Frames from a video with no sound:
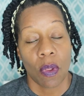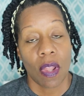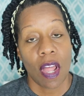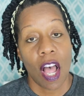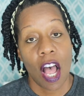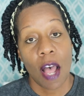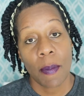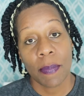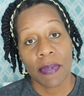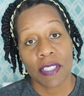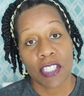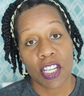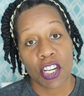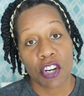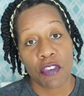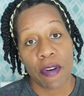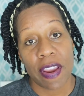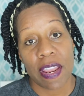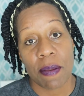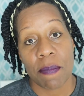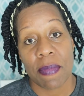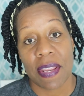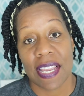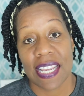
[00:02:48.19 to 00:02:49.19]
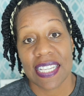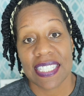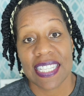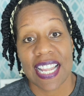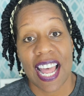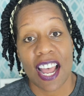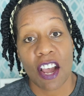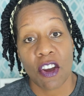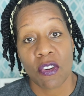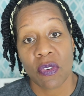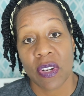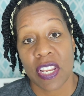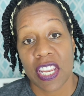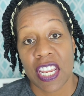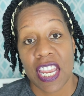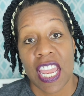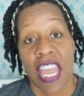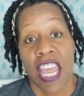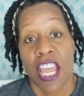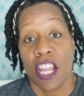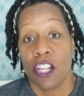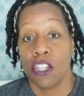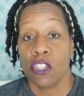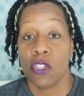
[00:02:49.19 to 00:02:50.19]
Well, almonds are great because not only
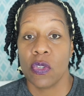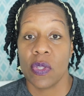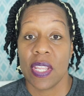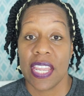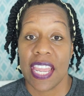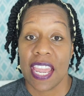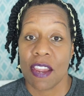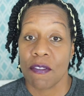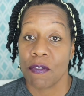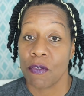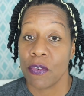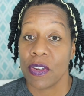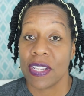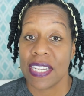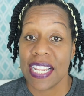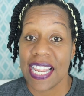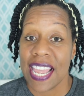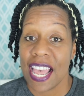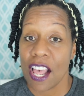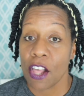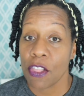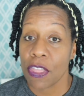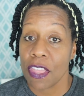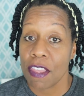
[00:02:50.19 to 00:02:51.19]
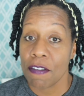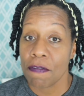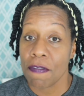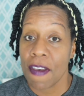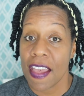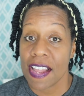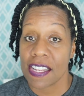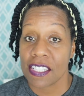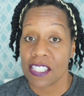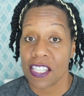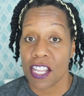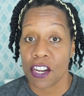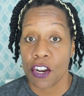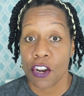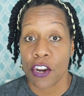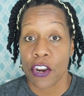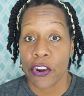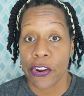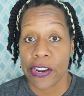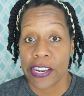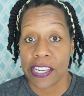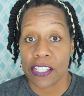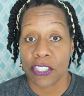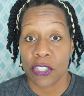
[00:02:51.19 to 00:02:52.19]
do they have really healthy fats that are
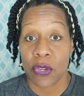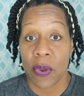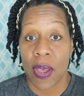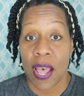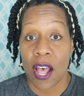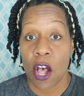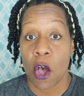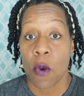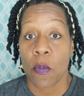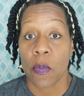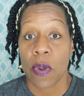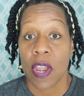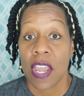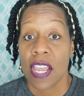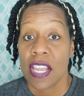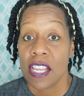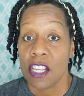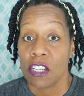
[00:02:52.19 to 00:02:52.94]
going to help